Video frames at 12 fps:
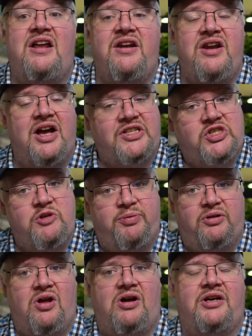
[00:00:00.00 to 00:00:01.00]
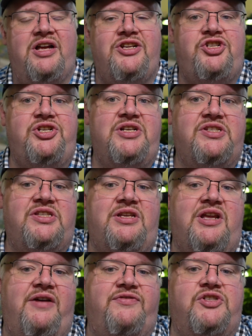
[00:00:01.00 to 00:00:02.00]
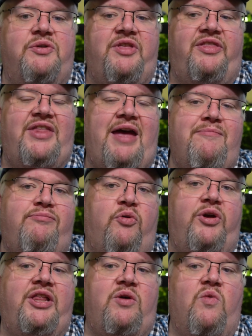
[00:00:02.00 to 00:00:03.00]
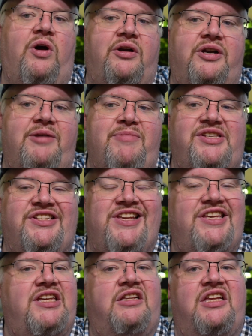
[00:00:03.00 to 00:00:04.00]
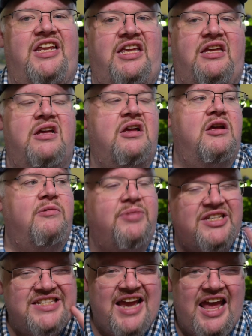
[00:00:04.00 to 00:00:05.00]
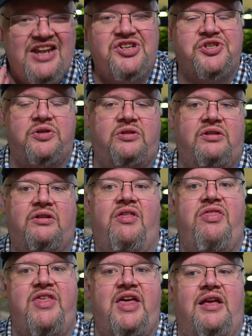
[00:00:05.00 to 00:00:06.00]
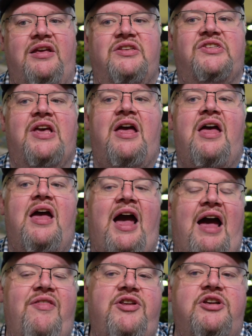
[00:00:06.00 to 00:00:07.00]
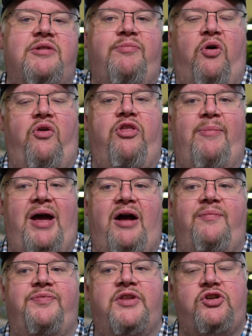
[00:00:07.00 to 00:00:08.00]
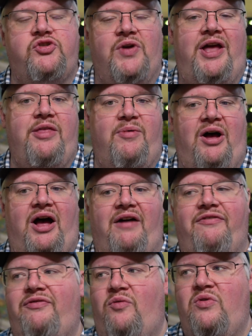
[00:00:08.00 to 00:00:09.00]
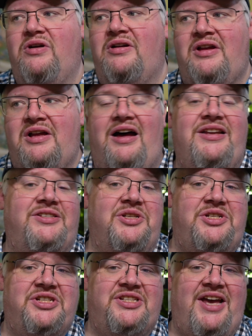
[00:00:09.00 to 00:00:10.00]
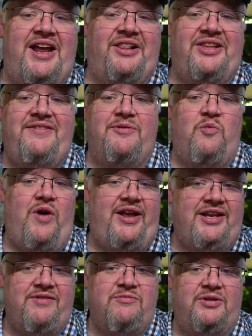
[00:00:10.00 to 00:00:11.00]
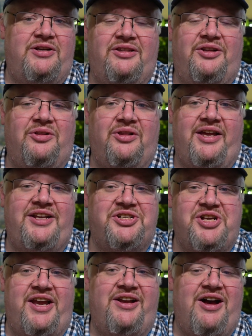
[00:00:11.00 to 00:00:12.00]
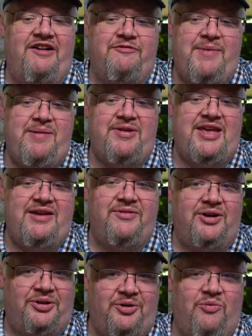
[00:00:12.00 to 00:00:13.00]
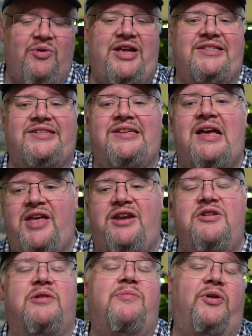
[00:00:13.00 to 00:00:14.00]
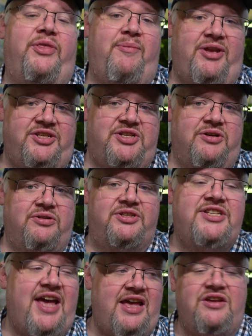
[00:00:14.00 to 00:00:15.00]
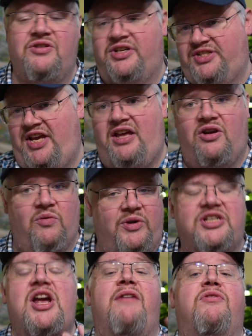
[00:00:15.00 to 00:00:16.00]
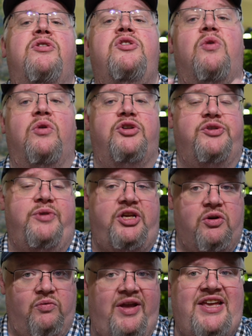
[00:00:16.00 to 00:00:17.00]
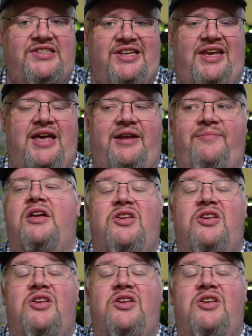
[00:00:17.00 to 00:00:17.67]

Not super long, just enough so that that boiling water can basically kill any potential things. And then you can pull them out, dry them off, or honestly, just kind of leave them wet, give them a little light shake off, maybe even a little rinse, and you can put them into your tank, your container, whichever you're doing your raising in.